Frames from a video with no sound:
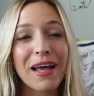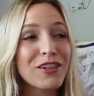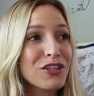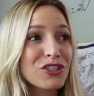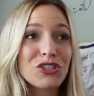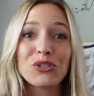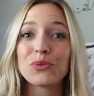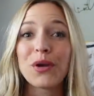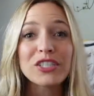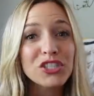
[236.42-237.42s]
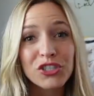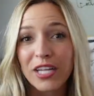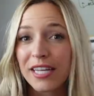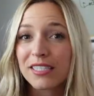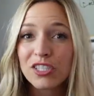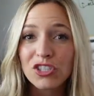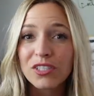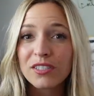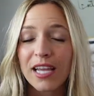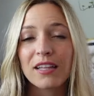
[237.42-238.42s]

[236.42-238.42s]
I looked to registered dietitians,